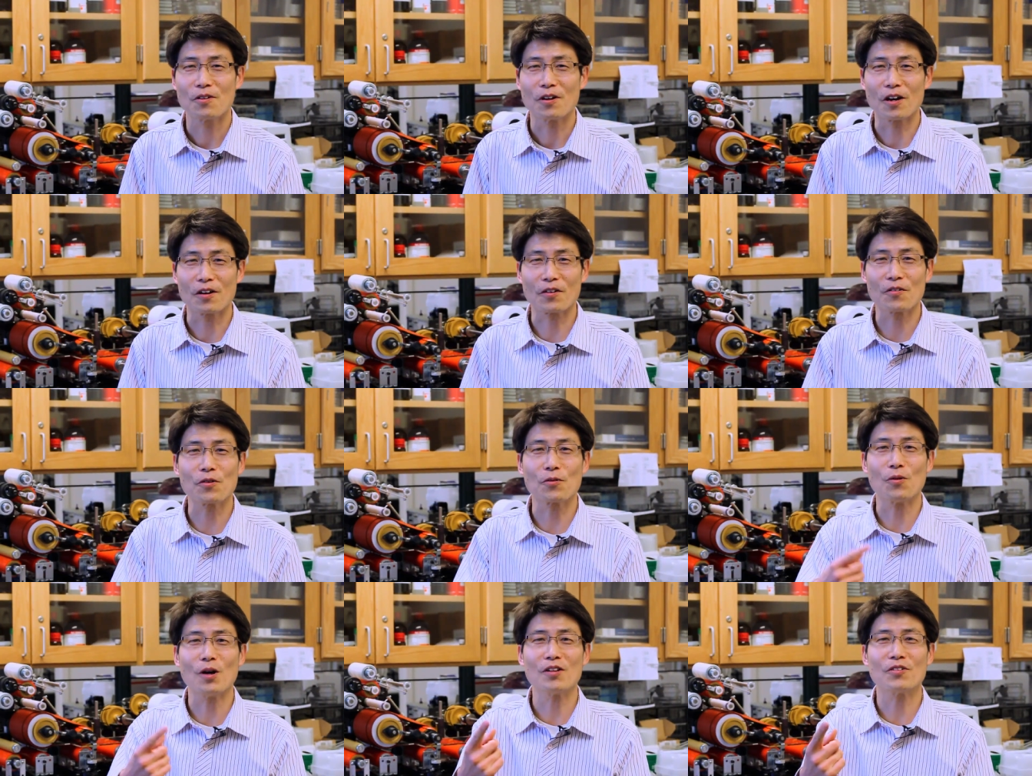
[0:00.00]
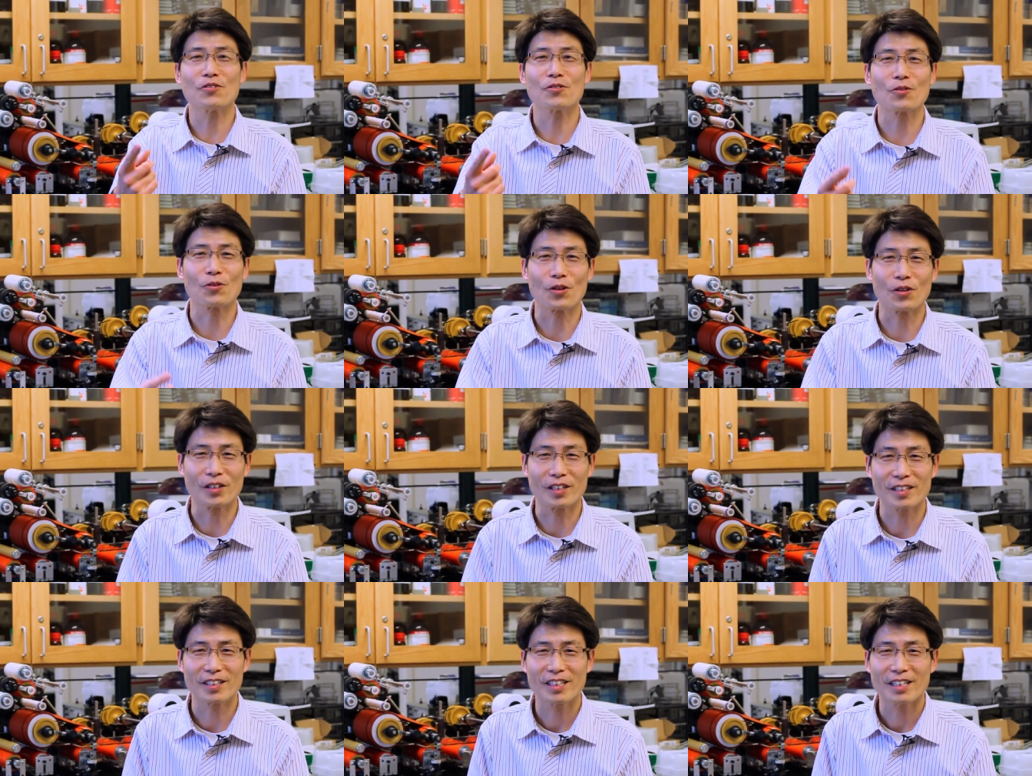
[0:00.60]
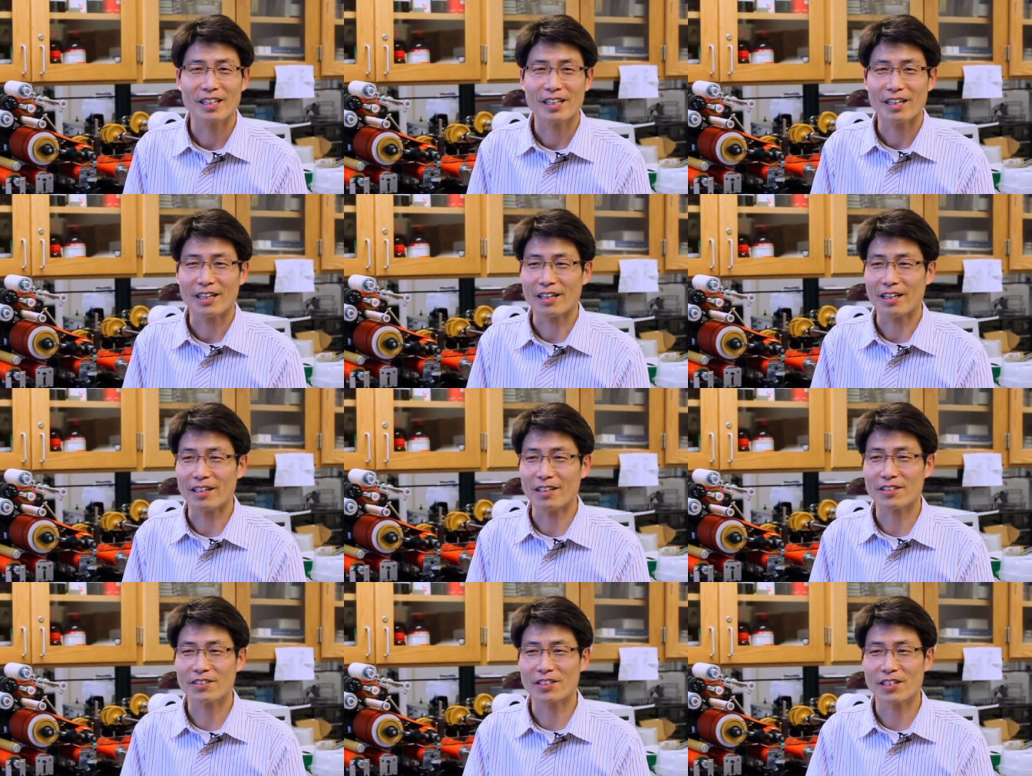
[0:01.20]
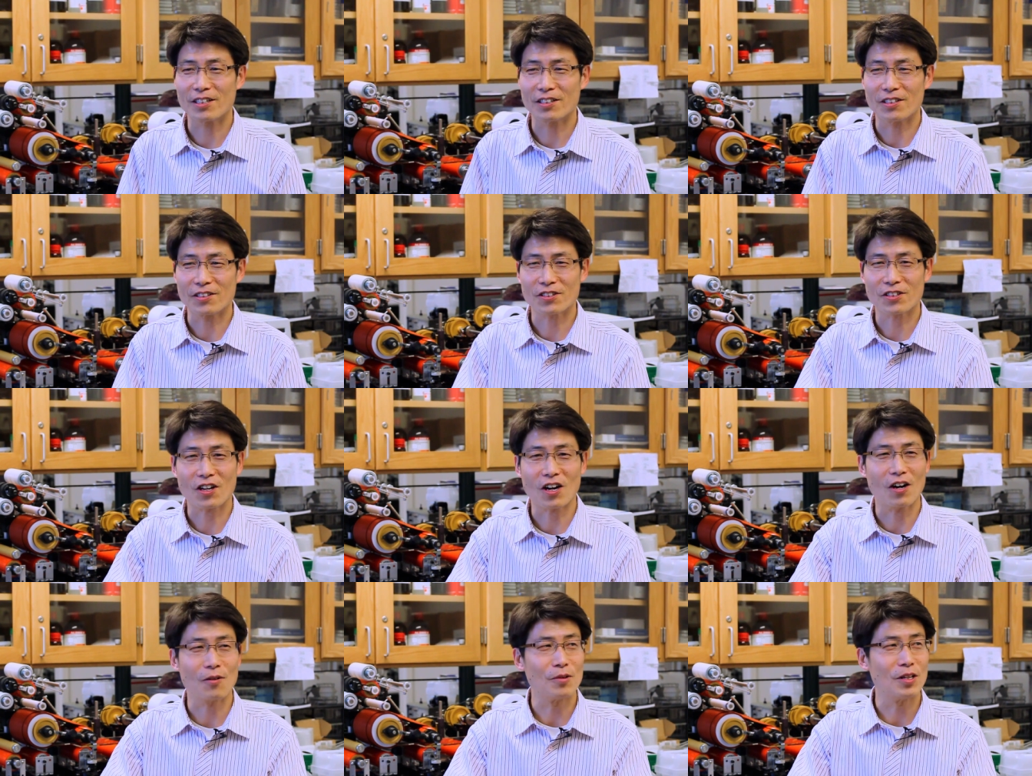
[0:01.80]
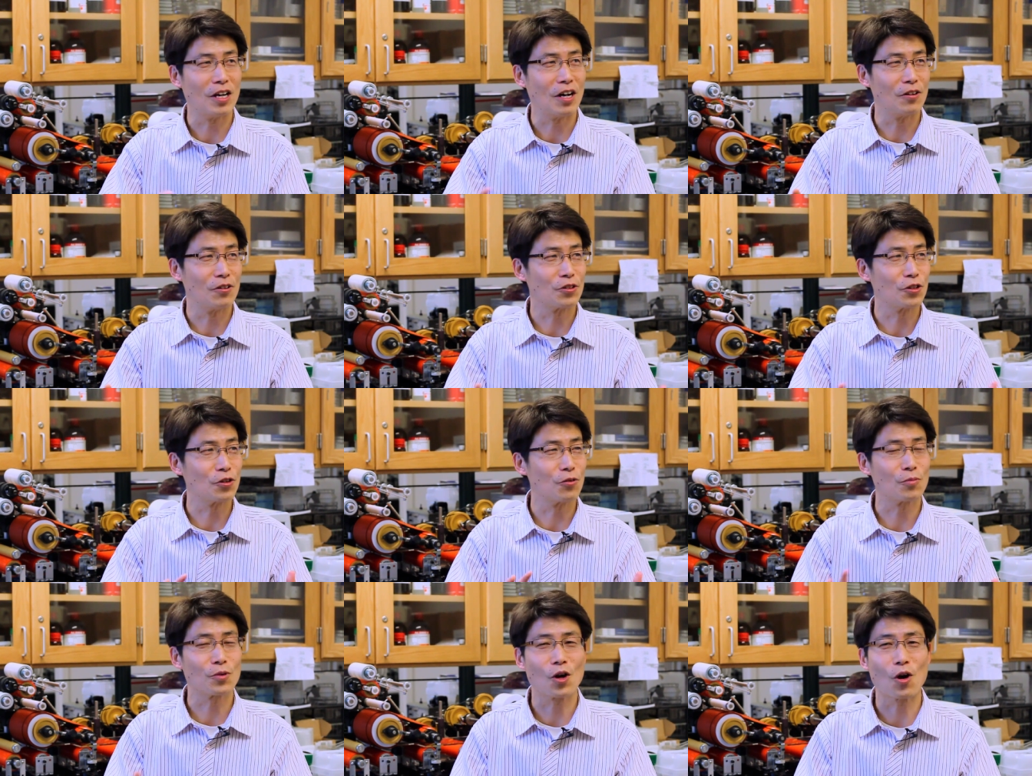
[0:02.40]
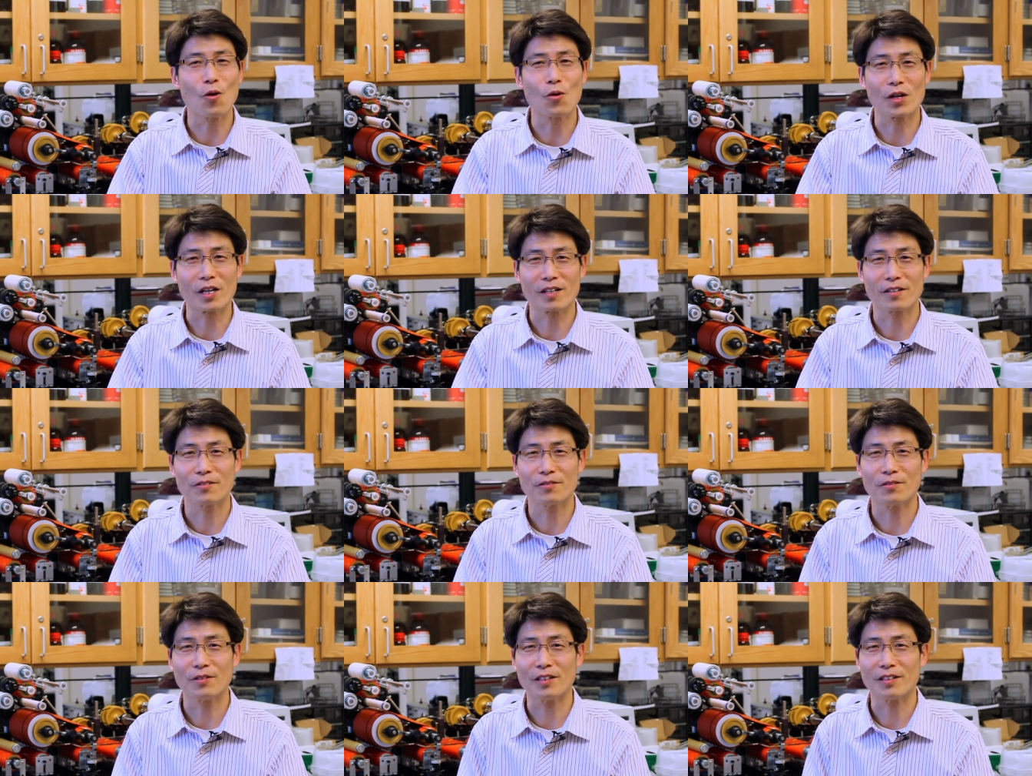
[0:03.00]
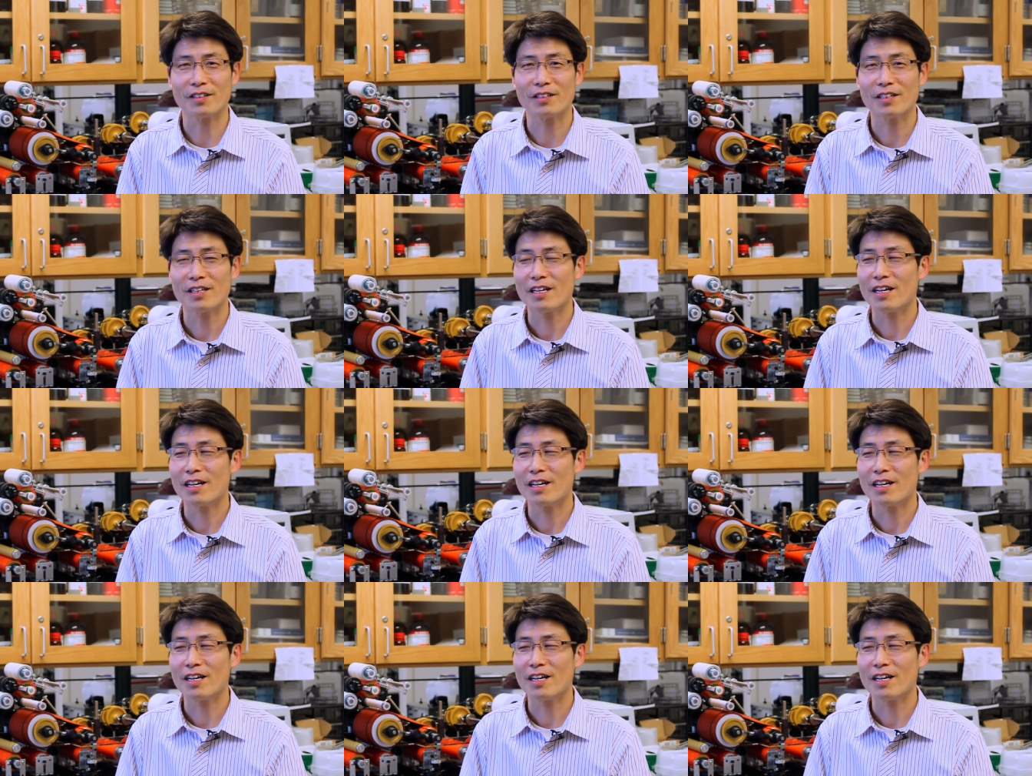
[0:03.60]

I'll give you one story. Let's say this carbon nanotube coating. Right?